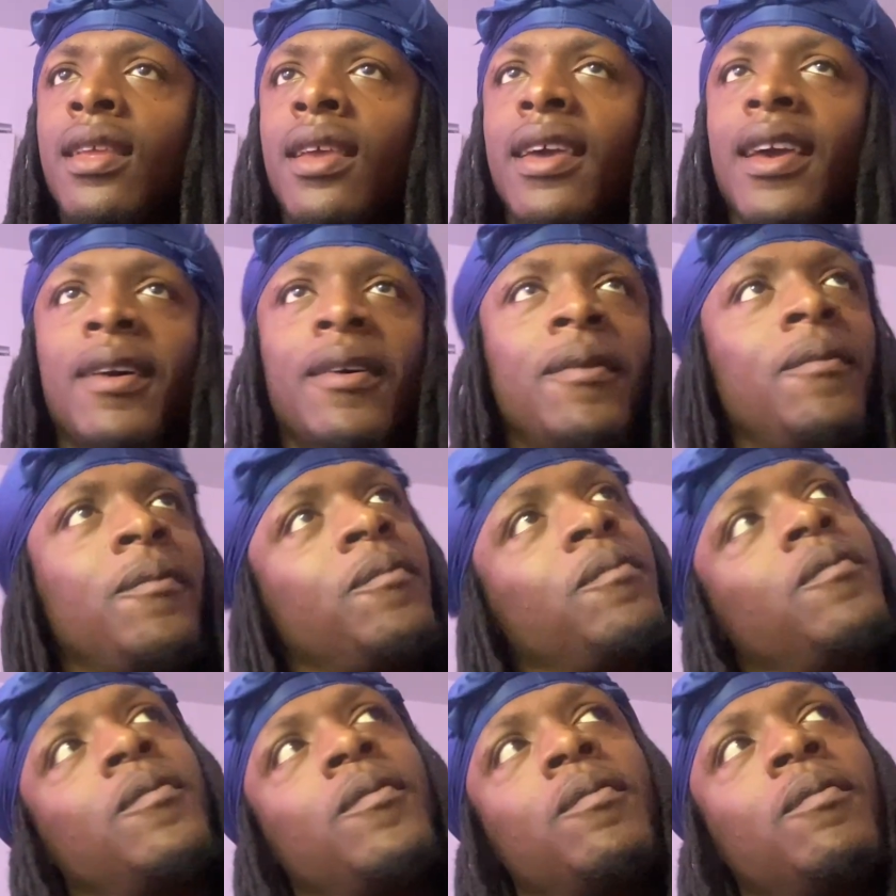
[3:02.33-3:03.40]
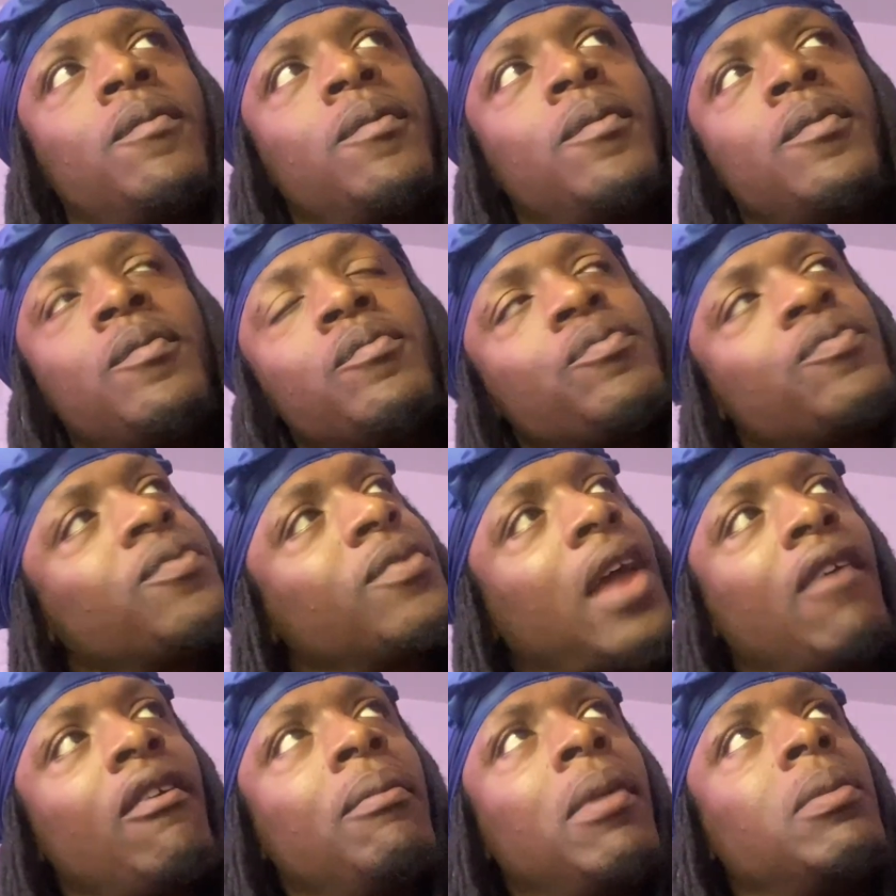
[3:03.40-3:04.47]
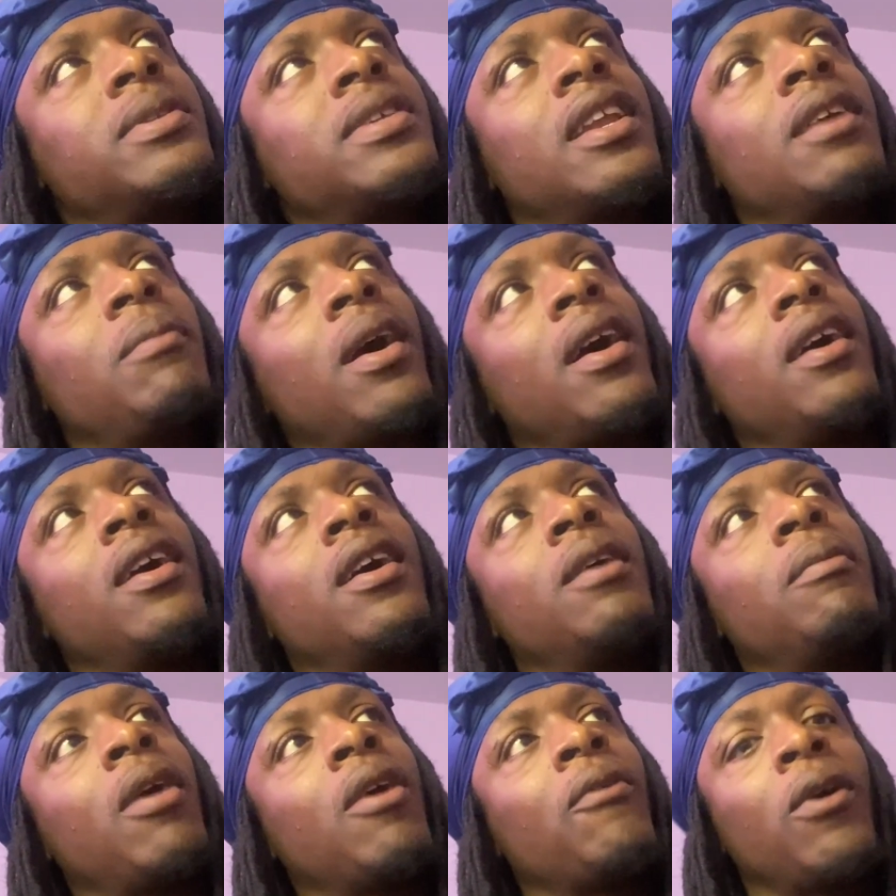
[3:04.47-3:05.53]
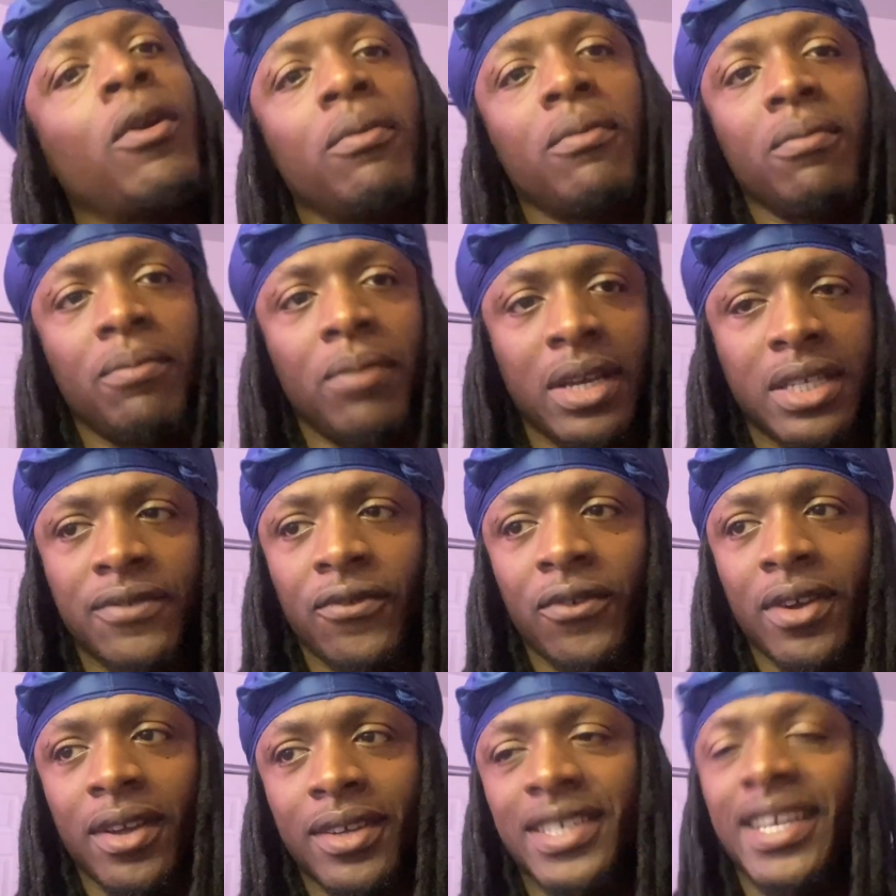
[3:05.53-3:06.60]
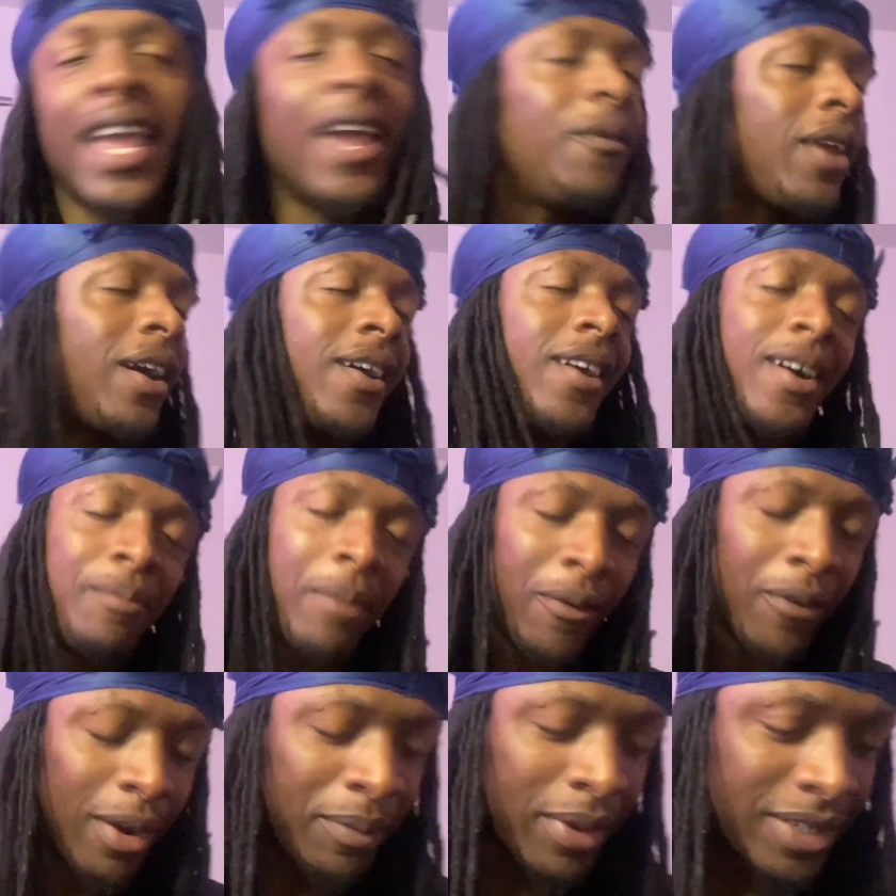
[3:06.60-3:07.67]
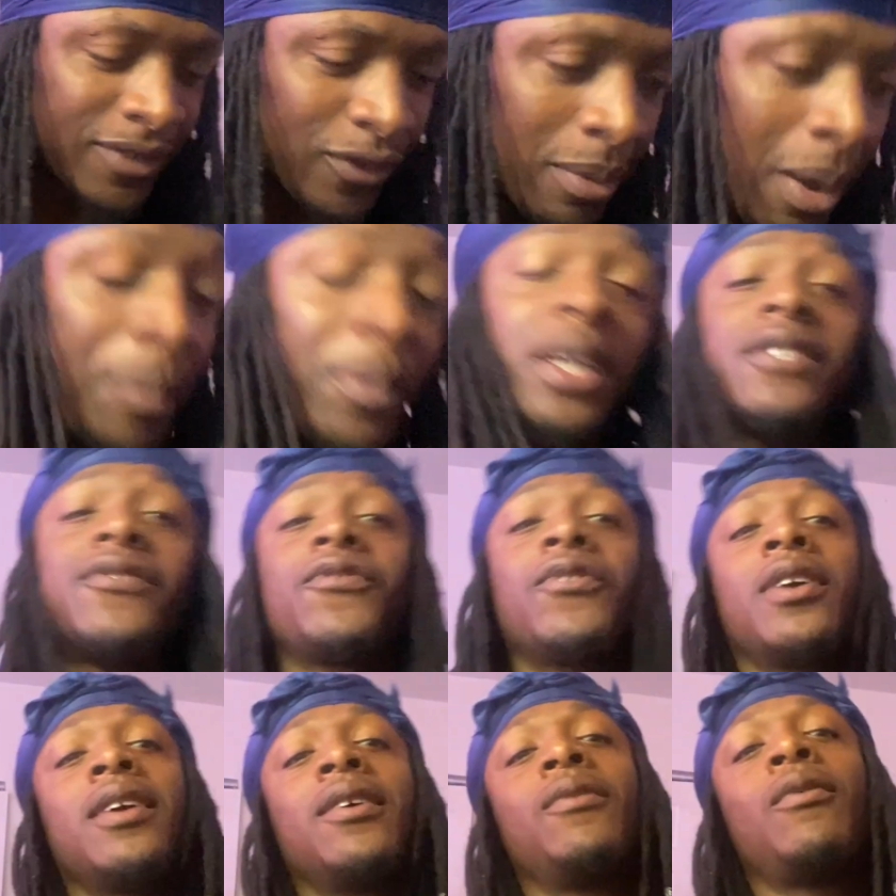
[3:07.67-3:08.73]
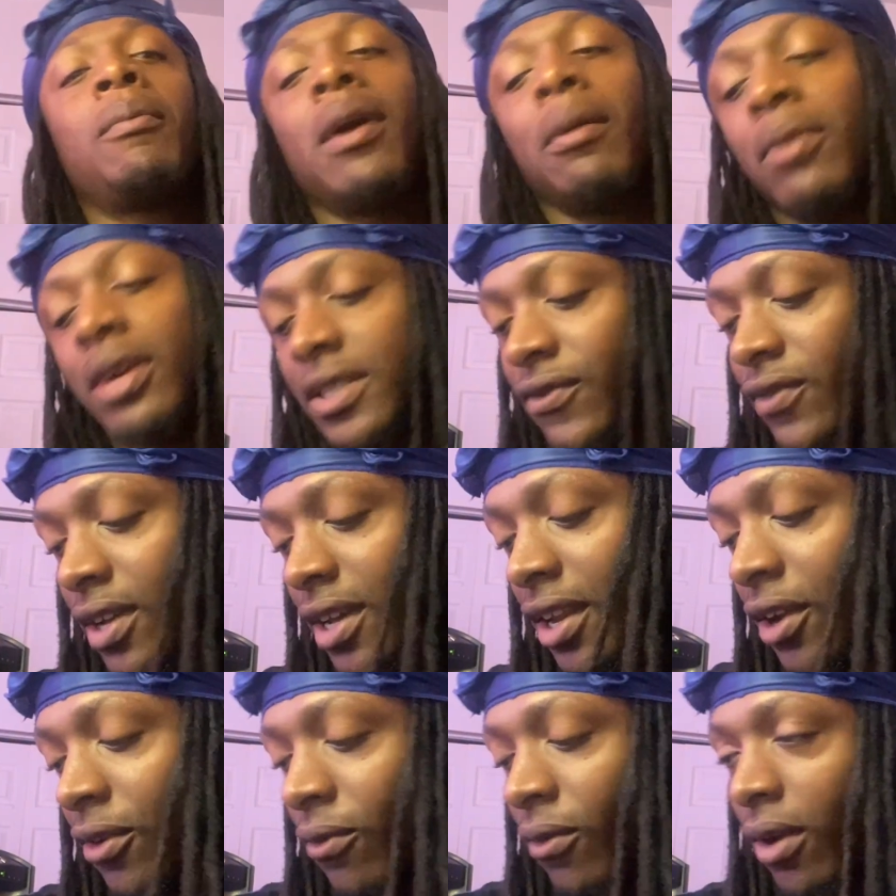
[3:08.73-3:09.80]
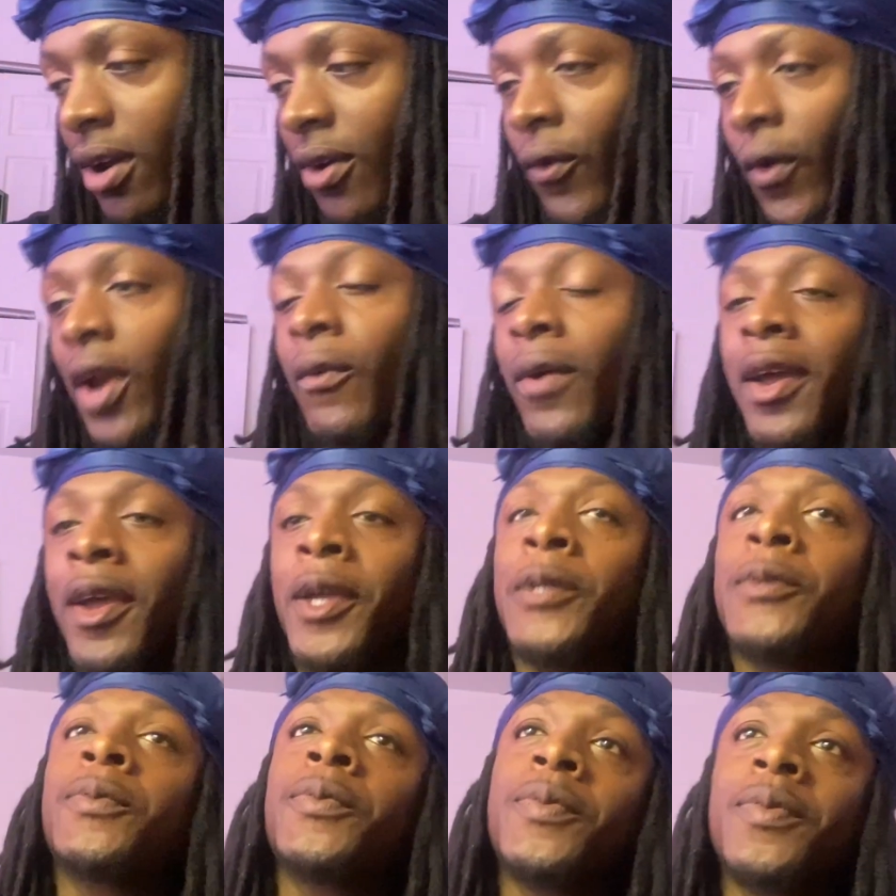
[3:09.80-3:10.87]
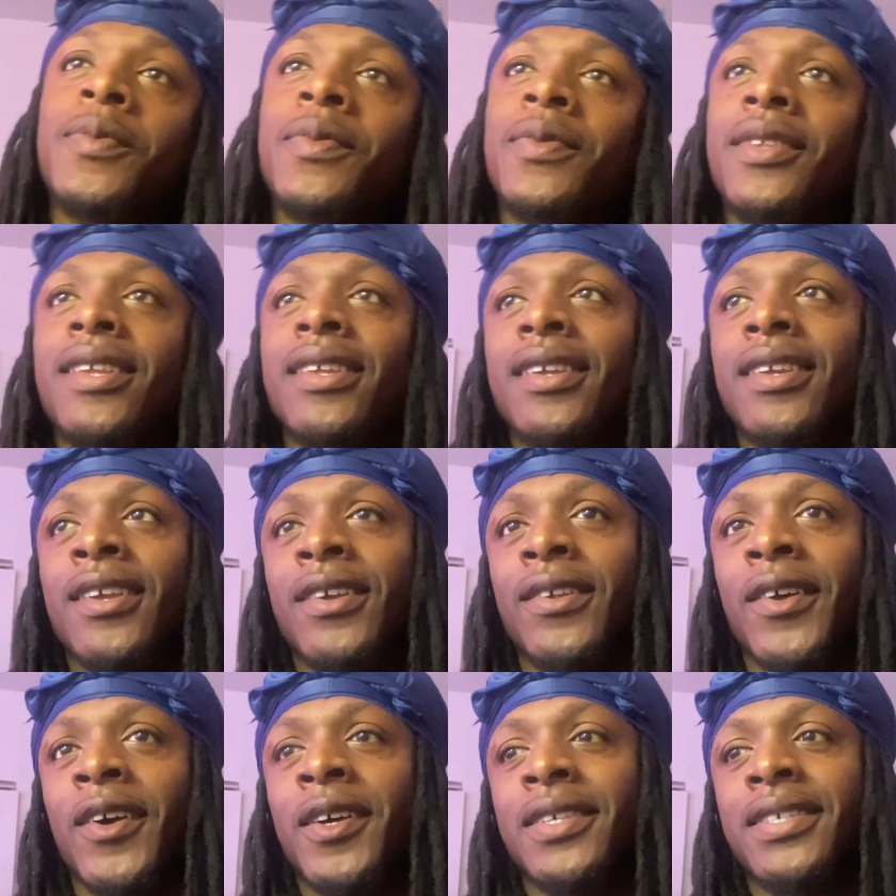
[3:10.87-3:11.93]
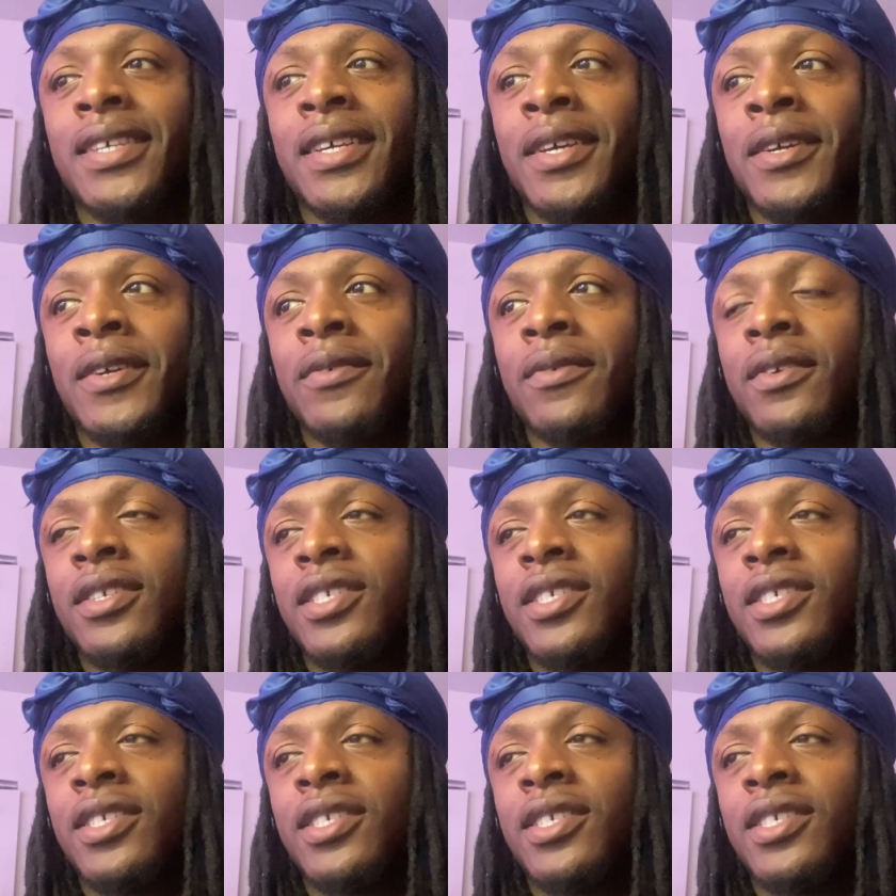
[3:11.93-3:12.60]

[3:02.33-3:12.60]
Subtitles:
And I remember telling my work best friend. She hate when I call her my work best friend. My best friend, her name Ray Ray. You know what I'm saying?